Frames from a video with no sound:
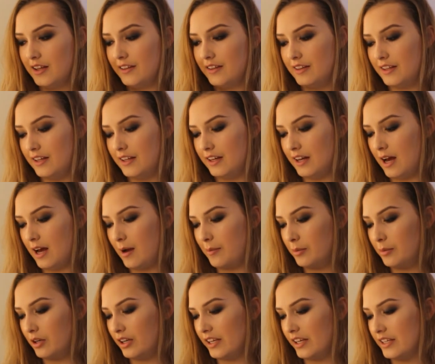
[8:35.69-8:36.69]
the
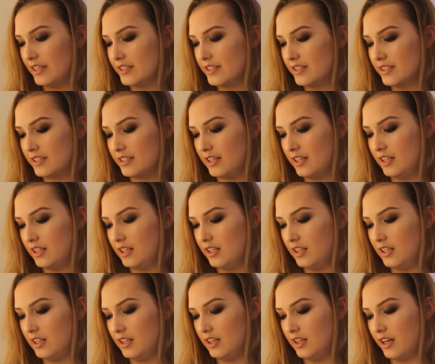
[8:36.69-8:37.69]
Amberlisse
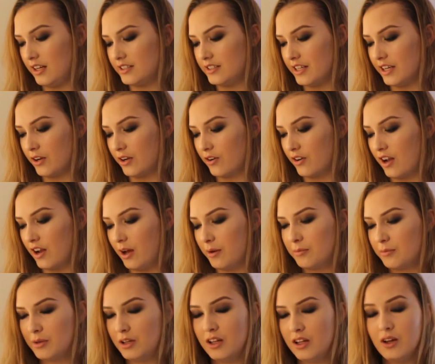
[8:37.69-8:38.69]
Latte Creme.